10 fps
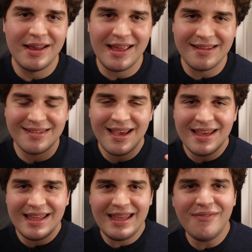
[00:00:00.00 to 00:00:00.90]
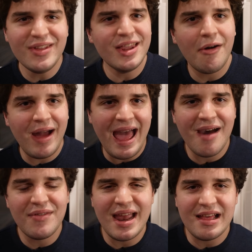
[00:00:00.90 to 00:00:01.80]
And even though I
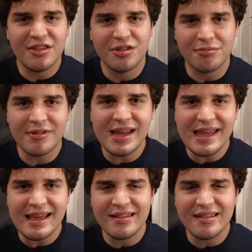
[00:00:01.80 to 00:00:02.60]
have it at three,